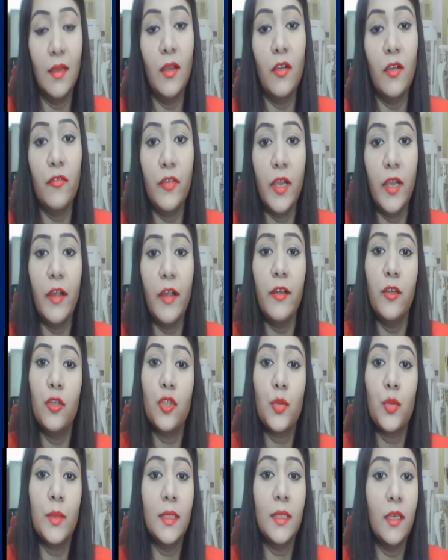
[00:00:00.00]
We are
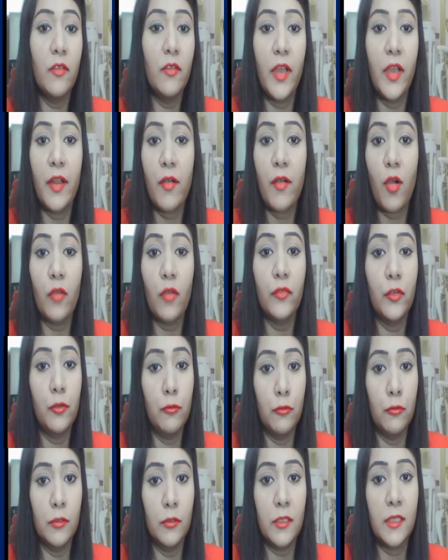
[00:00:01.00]
usually aware of the
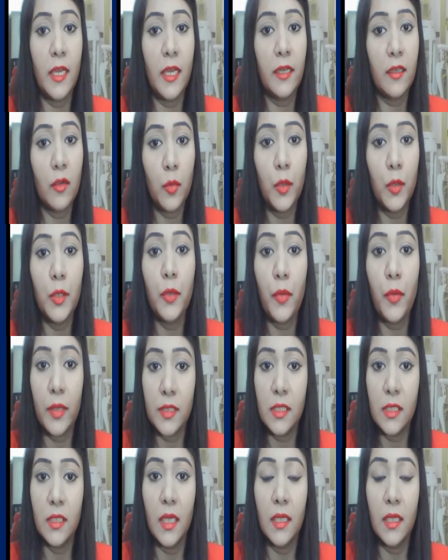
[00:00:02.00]
rules that govern
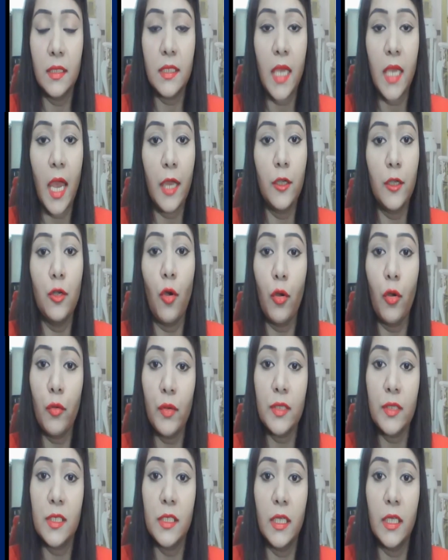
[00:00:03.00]
resident and
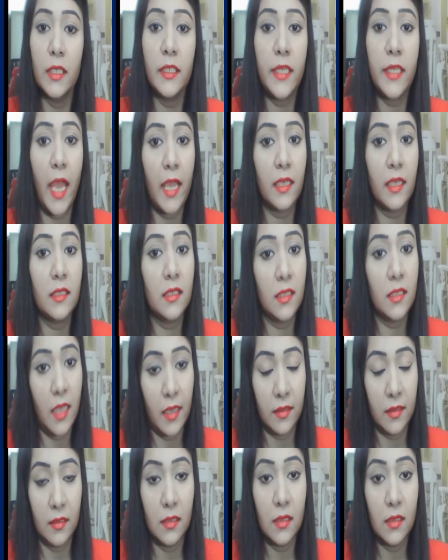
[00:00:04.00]
non-resident tax
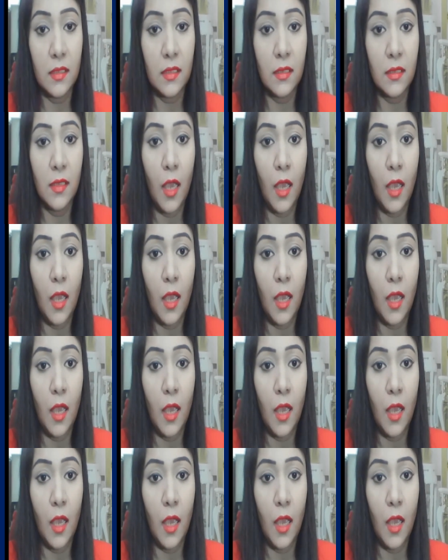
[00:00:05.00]
status,